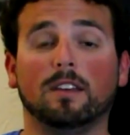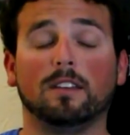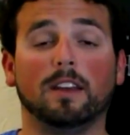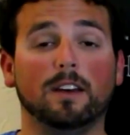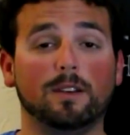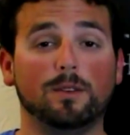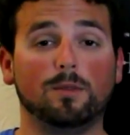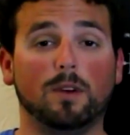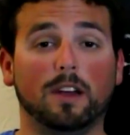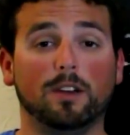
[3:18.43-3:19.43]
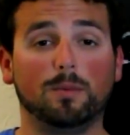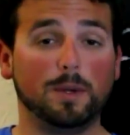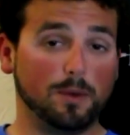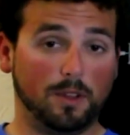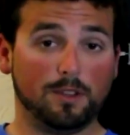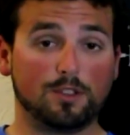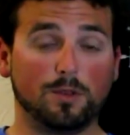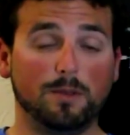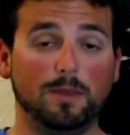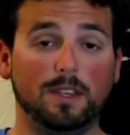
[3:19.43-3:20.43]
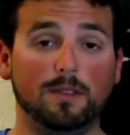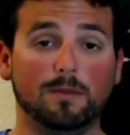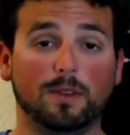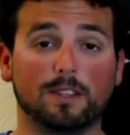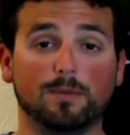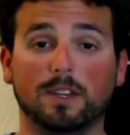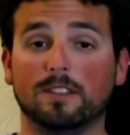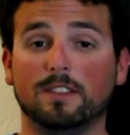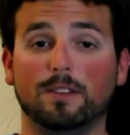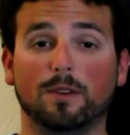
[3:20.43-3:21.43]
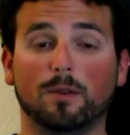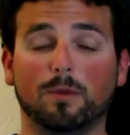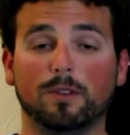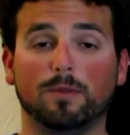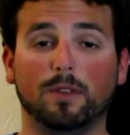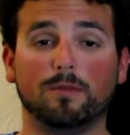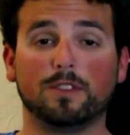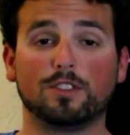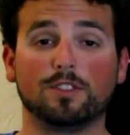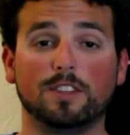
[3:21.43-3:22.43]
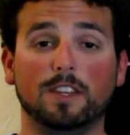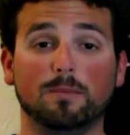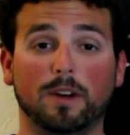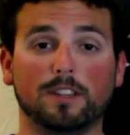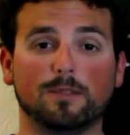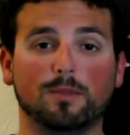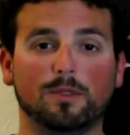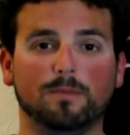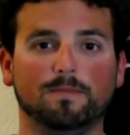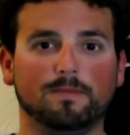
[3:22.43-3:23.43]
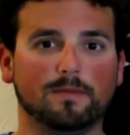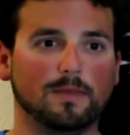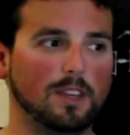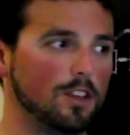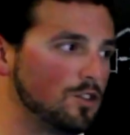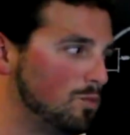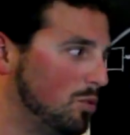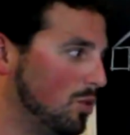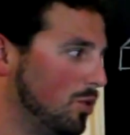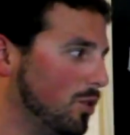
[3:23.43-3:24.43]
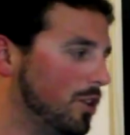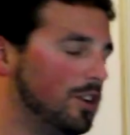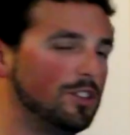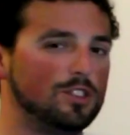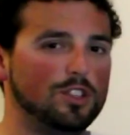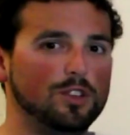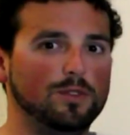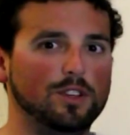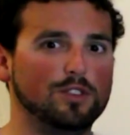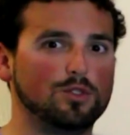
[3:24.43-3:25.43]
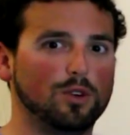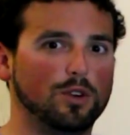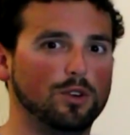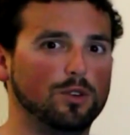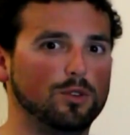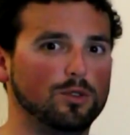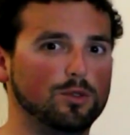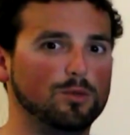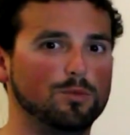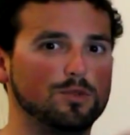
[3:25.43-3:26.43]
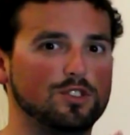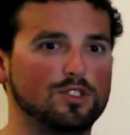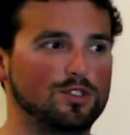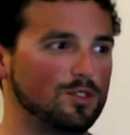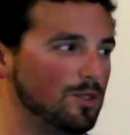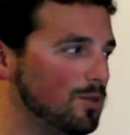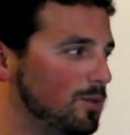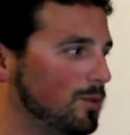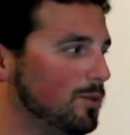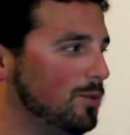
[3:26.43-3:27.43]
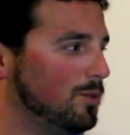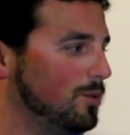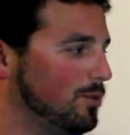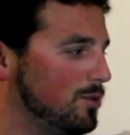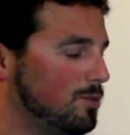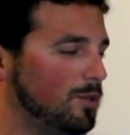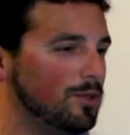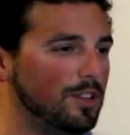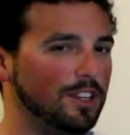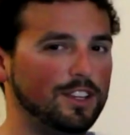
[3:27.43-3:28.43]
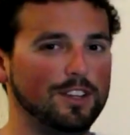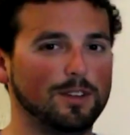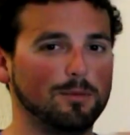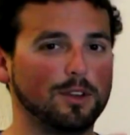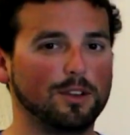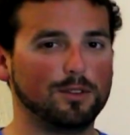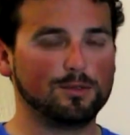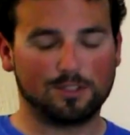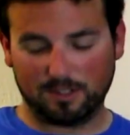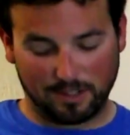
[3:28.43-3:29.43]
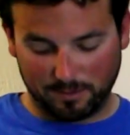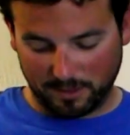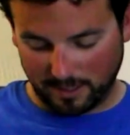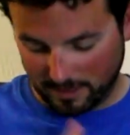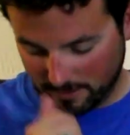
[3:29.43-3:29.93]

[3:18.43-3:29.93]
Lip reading: Now, I hope you all join me as we continue our wonderful adventure into the impossible. Exploring TV tropes. Ooh, spooky, I'm a ghost. Not really.